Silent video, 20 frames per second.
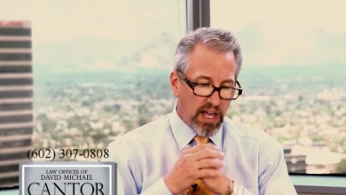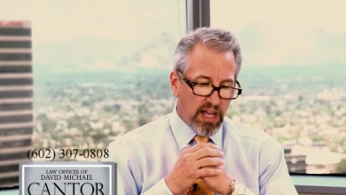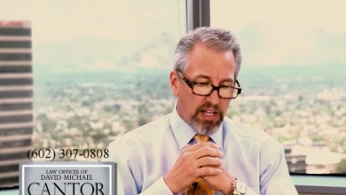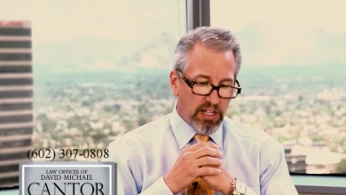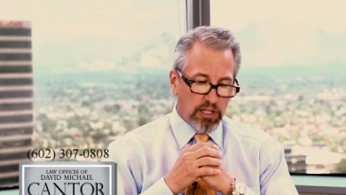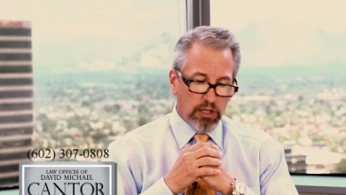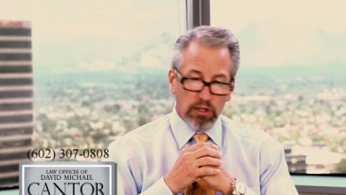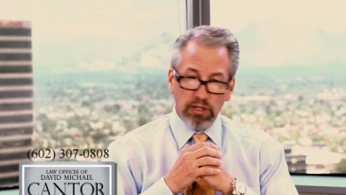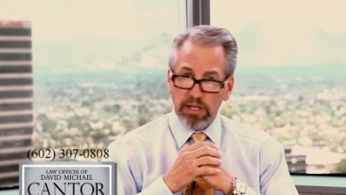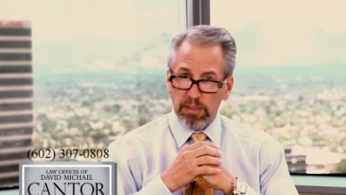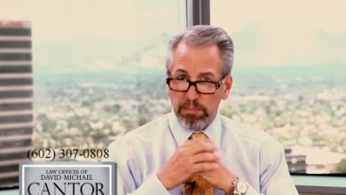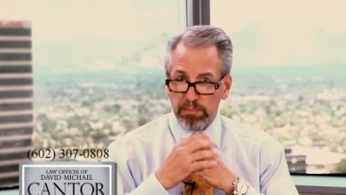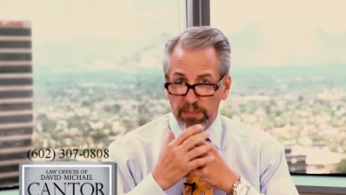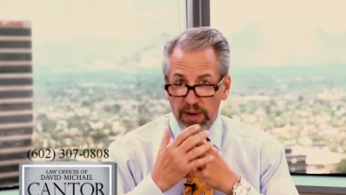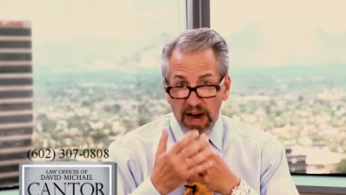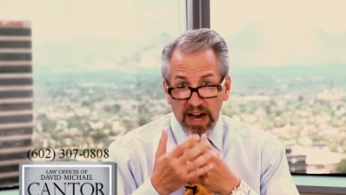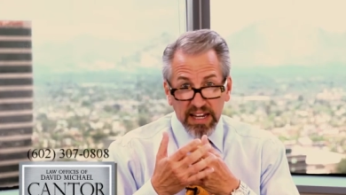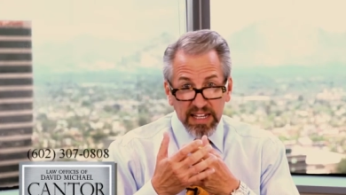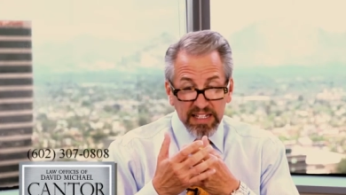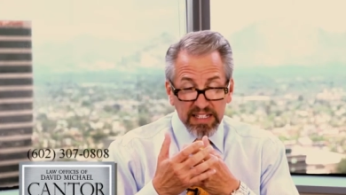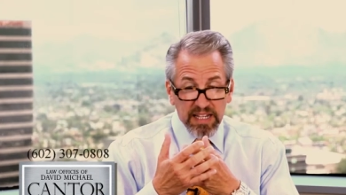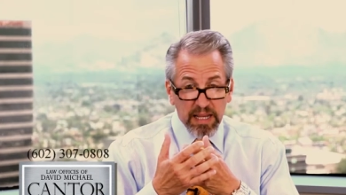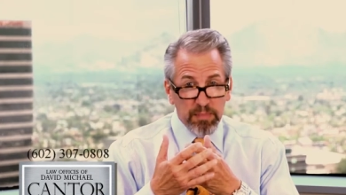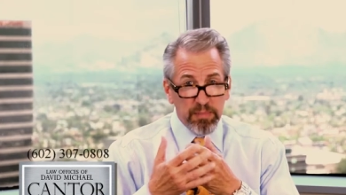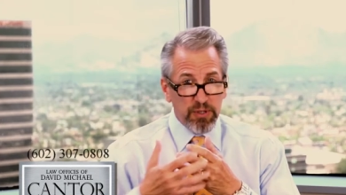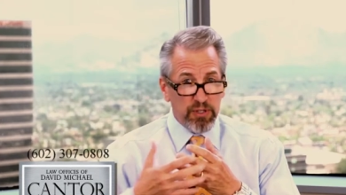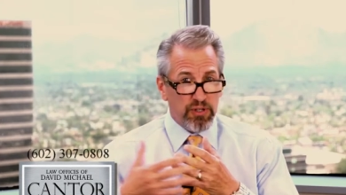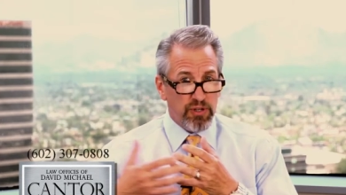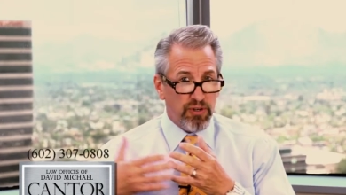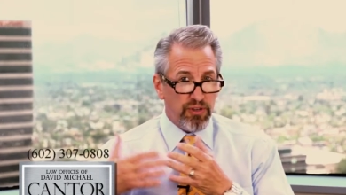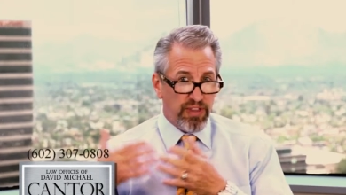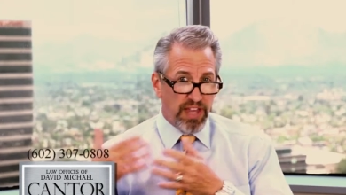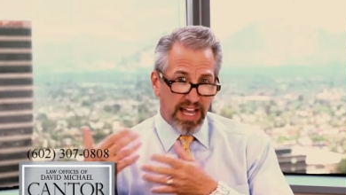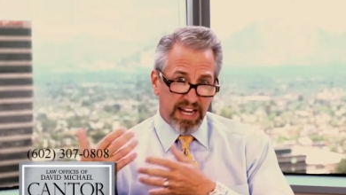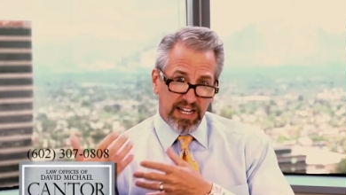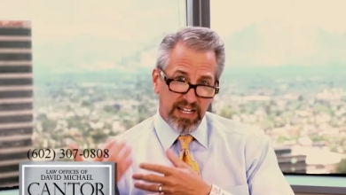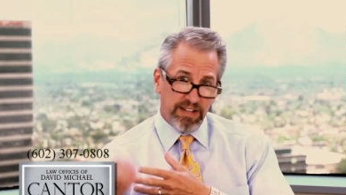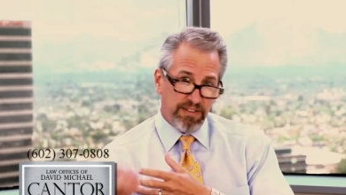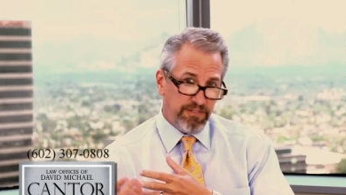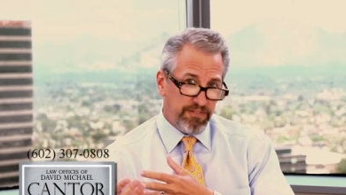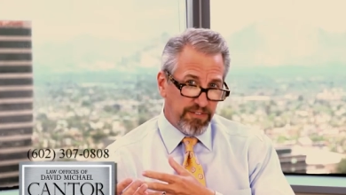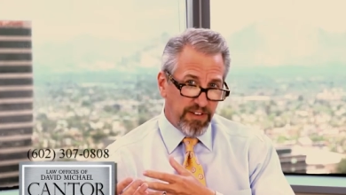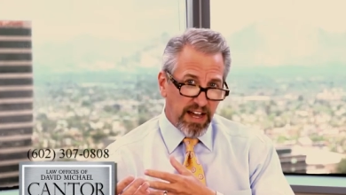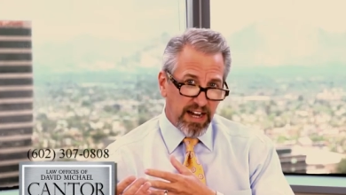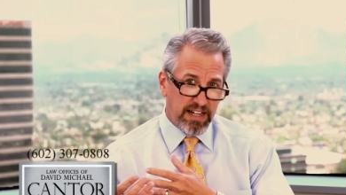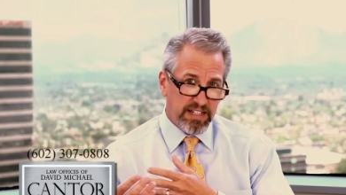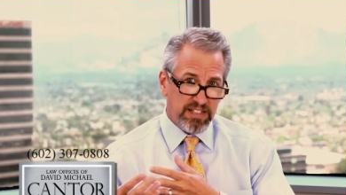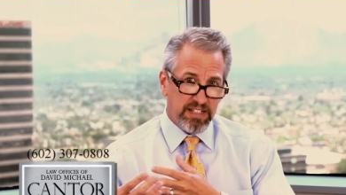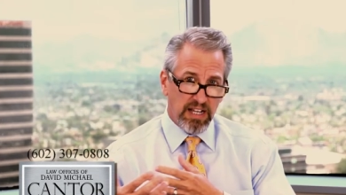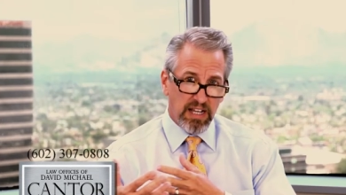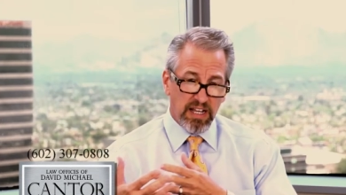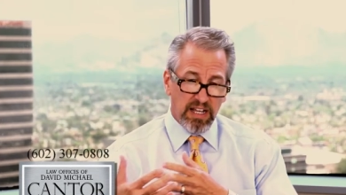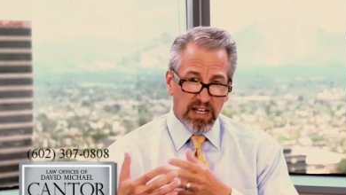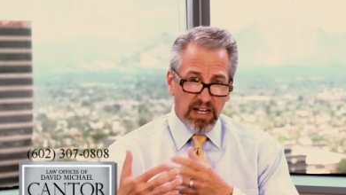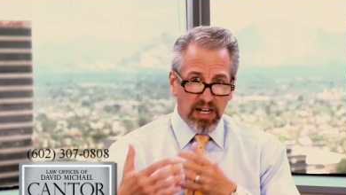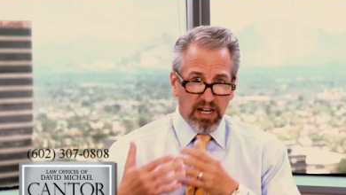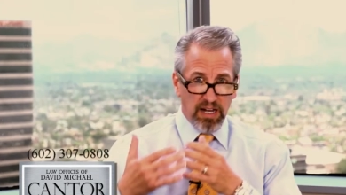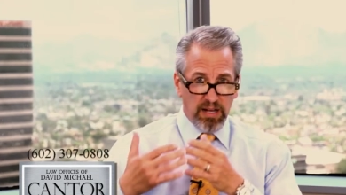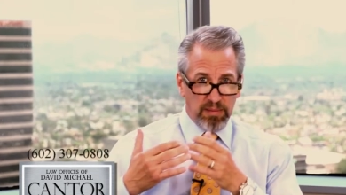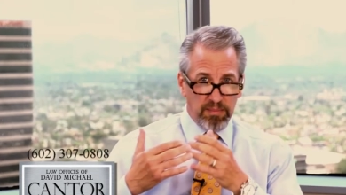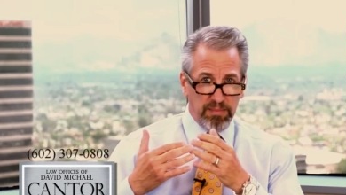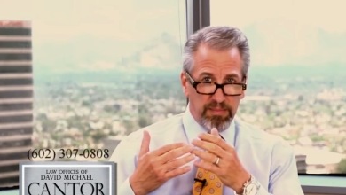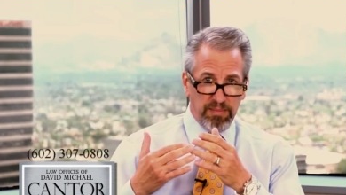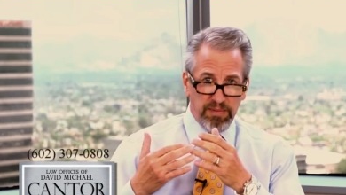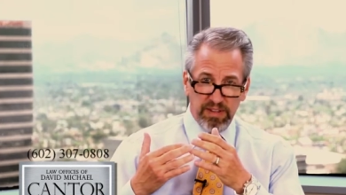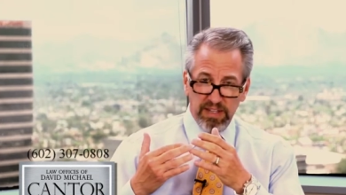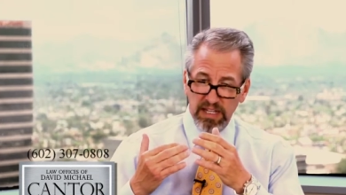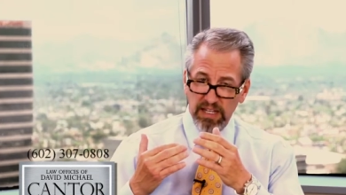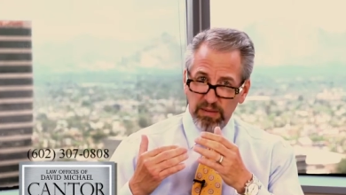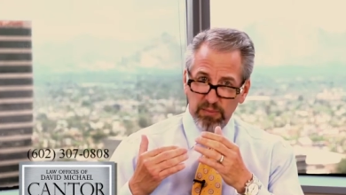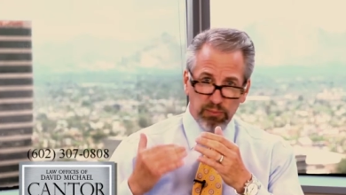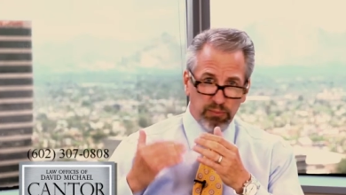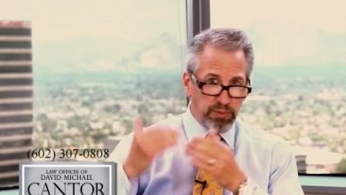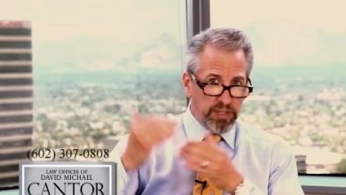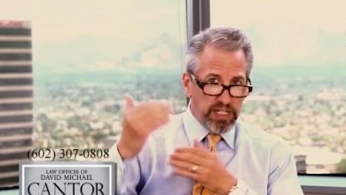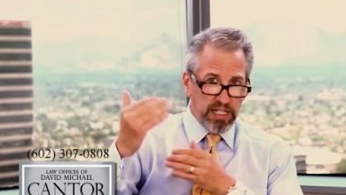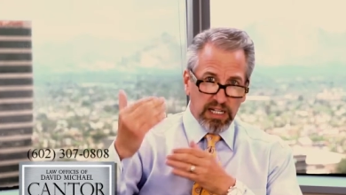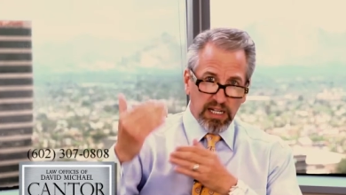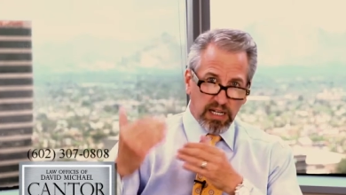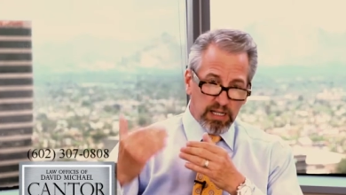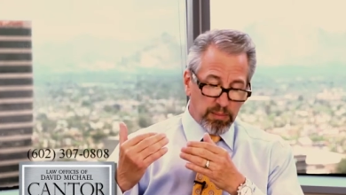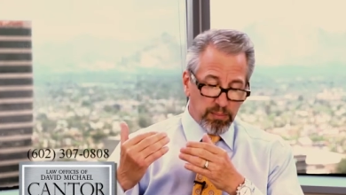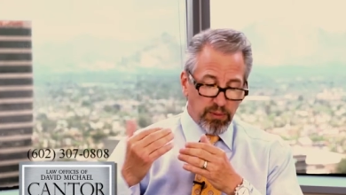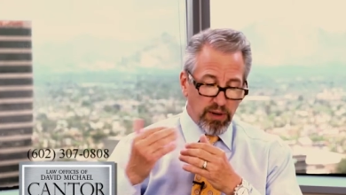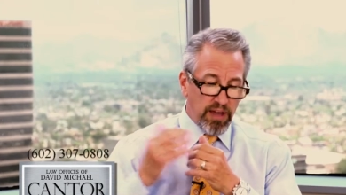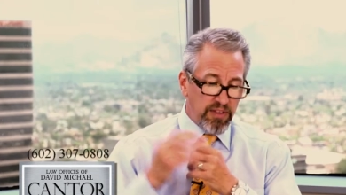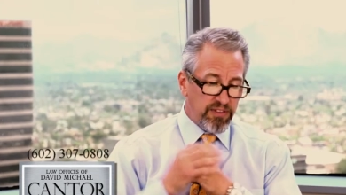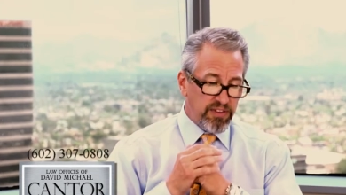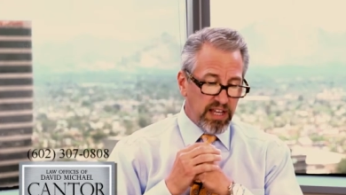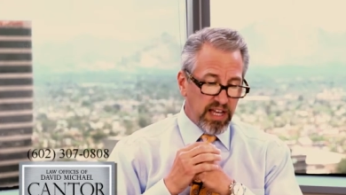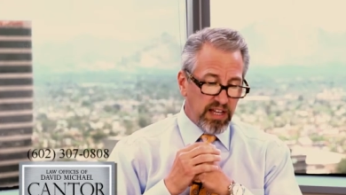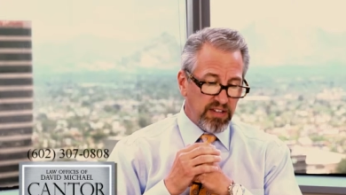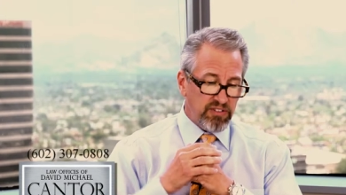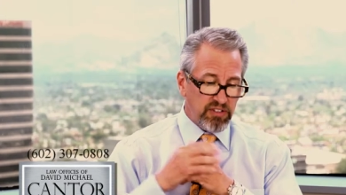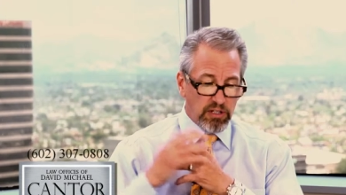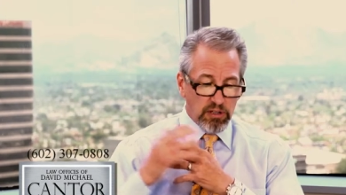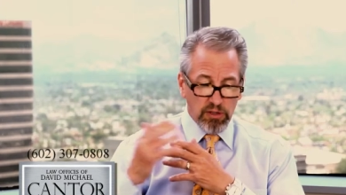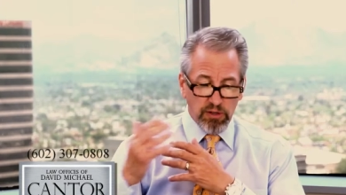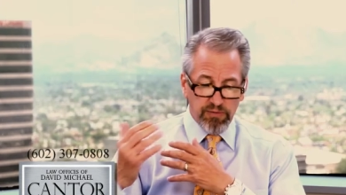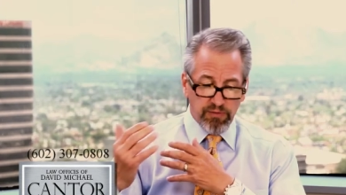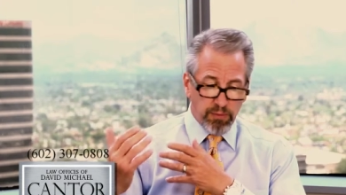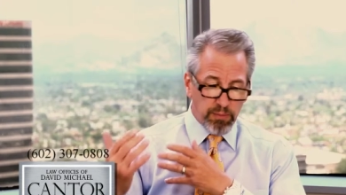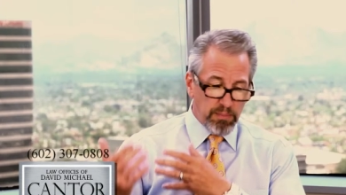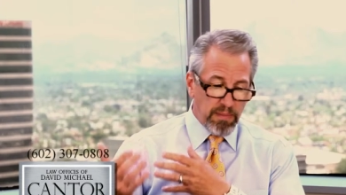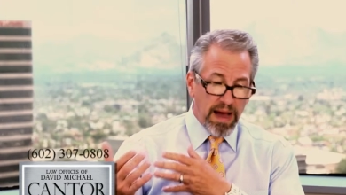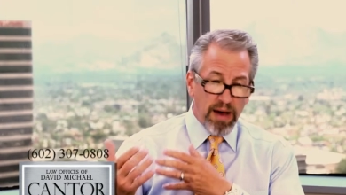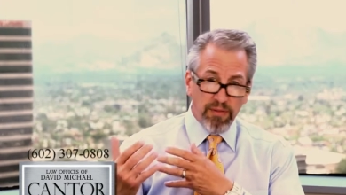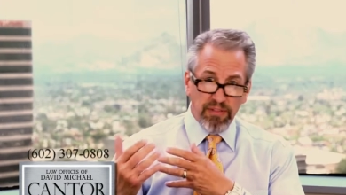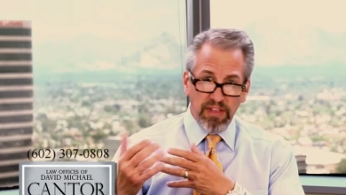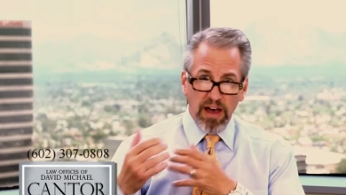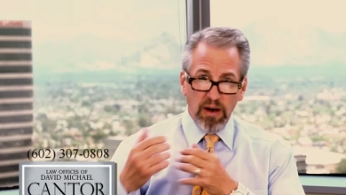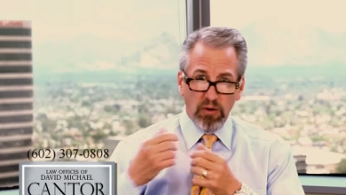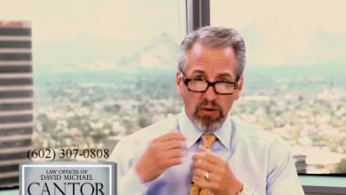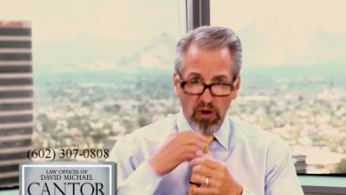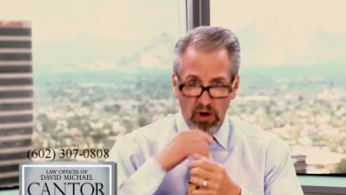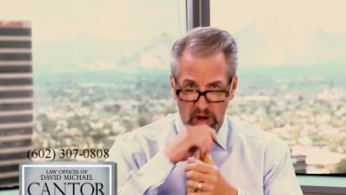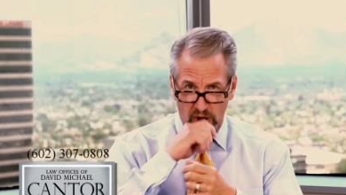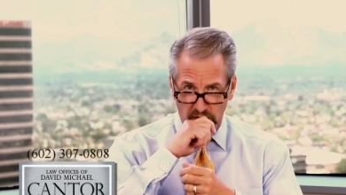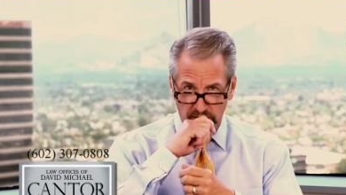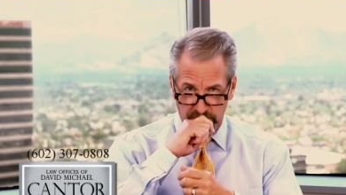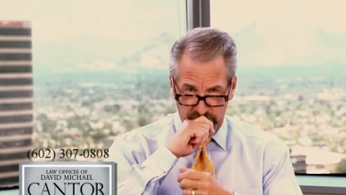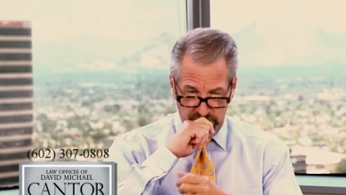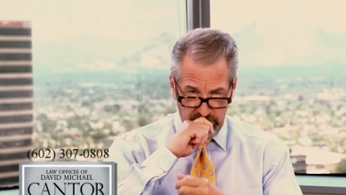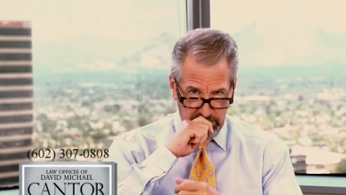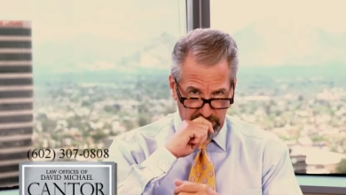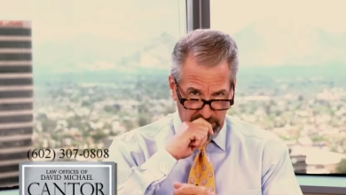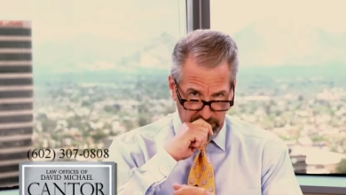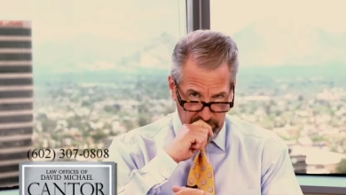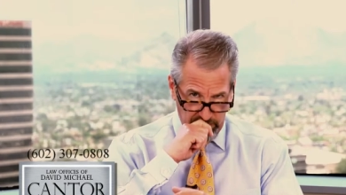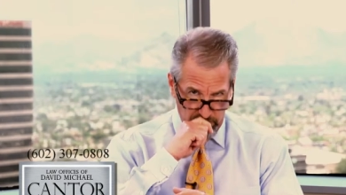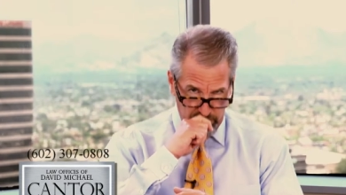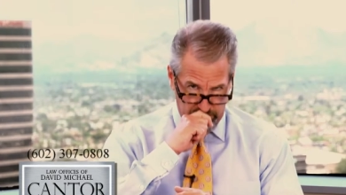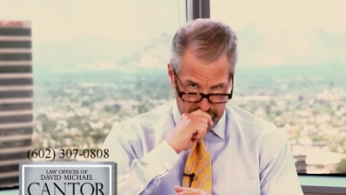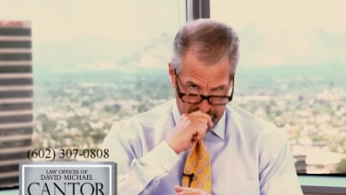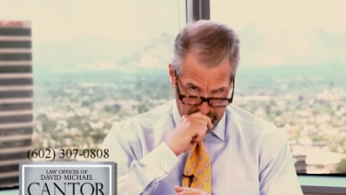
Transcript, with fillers: You look at body temperature, that can affect um, the reading on a breath test. You look for mouth alcohol, if somebody went